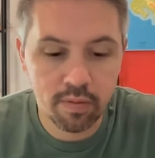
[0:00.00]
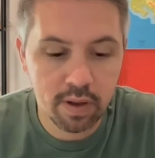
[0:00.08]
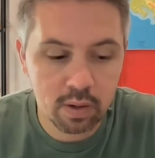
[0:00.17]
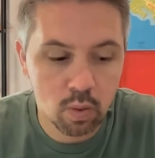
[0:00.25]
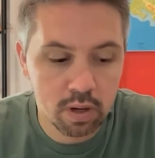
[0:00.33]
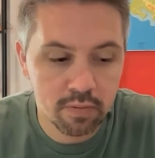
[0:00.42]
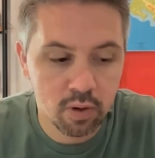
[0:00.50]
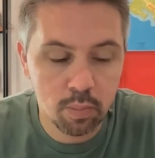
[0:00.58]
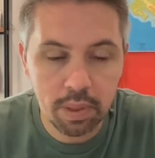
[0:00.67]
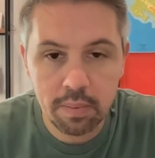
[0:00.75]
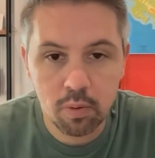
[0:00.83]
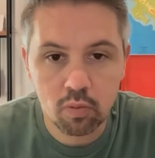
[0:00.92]
We've had quite a few
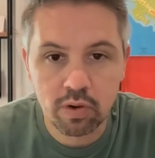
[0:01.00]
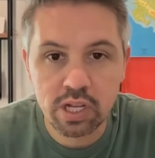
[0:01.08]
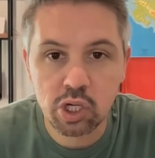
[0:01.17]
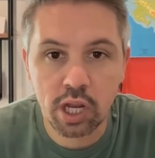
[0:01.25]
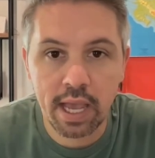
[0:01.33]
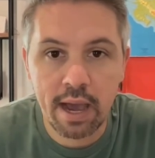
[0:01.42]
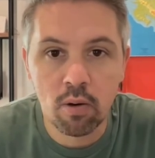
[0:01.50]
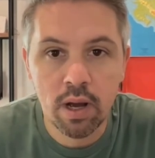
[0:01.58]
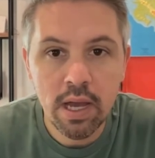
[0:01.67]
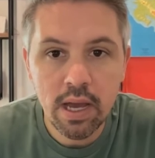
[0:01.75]
people reaching out